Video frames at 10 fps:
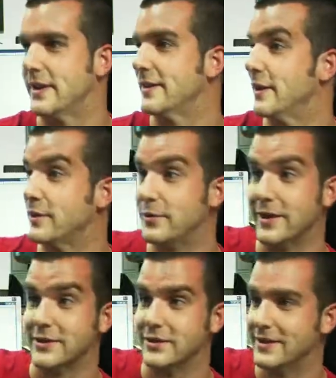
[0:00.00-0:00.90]
like the other
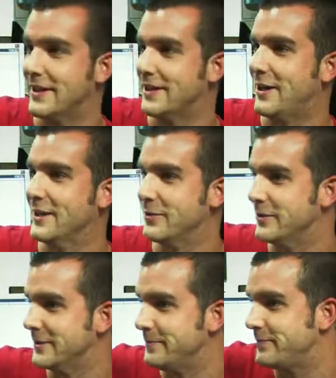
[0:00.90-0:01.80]
direction, like
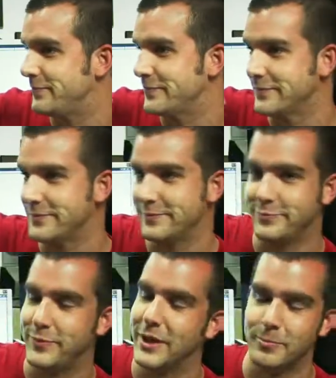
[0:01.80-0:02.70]
Hollywood,
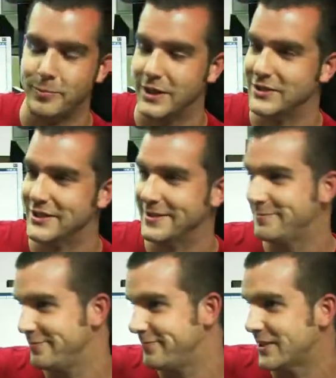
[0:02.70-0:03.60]
big budget,
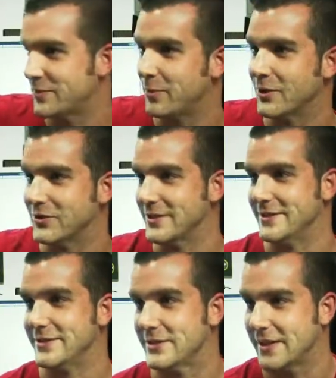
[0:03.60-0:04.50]

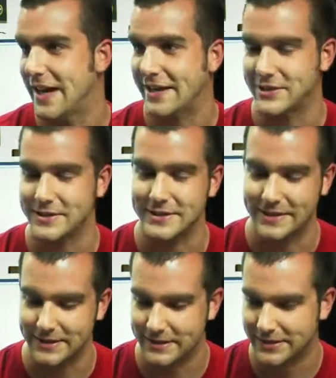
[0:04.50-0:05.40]
explosions, action
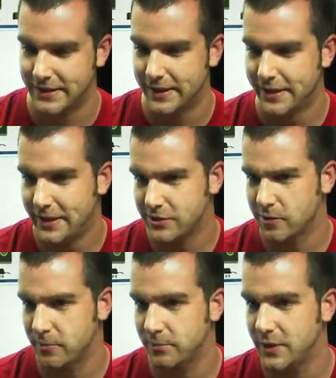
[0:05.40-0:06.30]
scenes. So
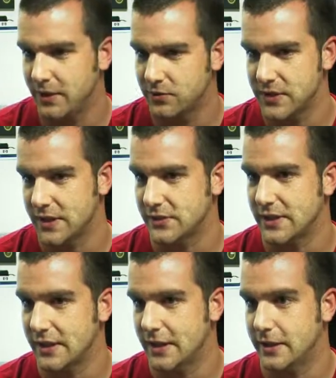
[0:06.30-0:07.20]
it'll be interesting to
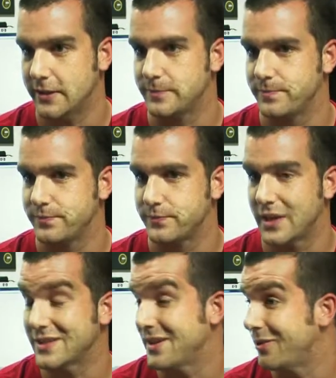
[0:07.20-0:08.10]
see, I
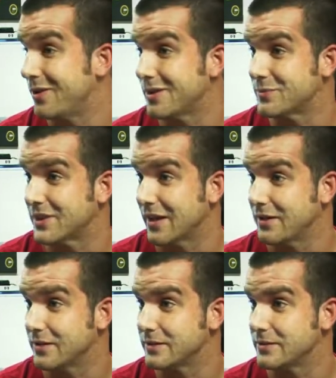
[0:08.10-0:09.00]
guess, how it all comes
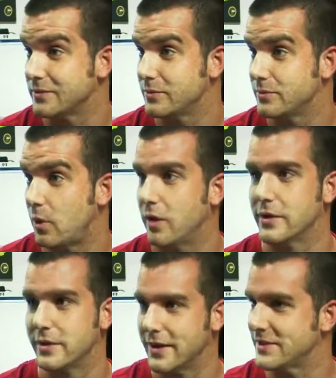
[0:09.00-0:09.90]
together. All
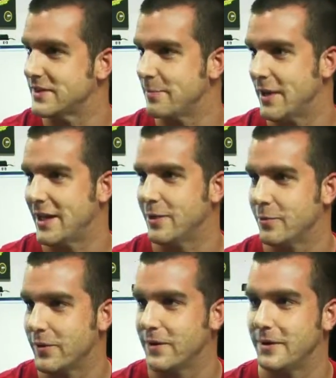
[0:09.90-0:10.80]
under that same banner
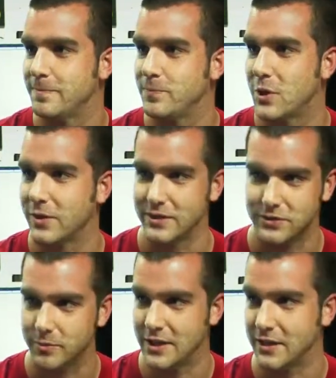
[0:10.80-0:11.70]
with it going in
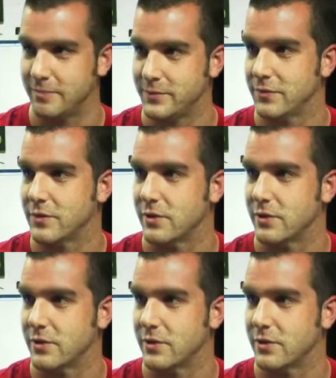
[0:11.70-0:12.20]
so many different